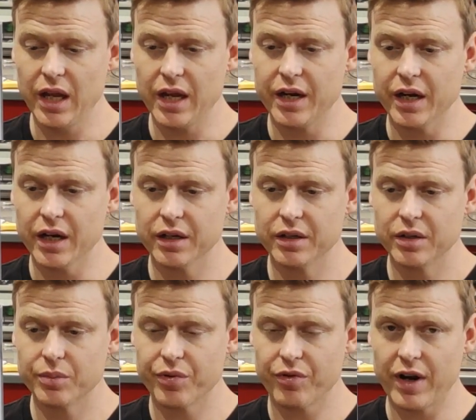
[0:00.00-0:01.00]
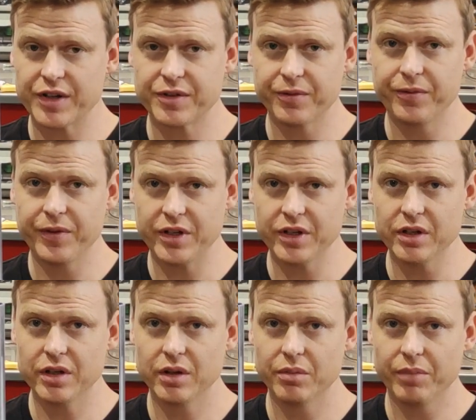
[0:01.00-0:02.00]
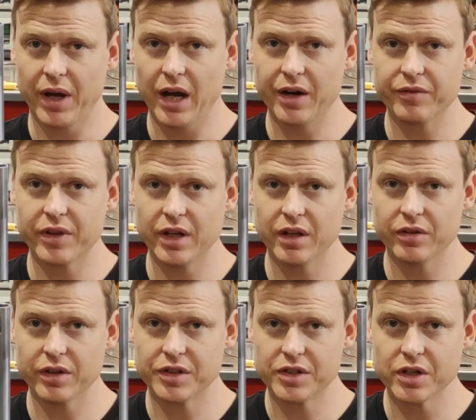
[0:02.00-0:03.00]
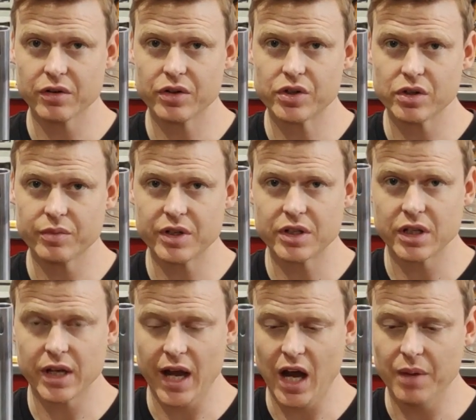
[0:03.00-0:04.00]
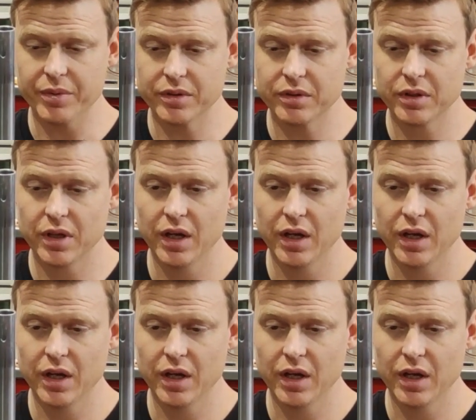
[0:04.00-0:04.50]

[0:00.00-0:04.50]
inner press fitted part of the steerer tube into the carbon,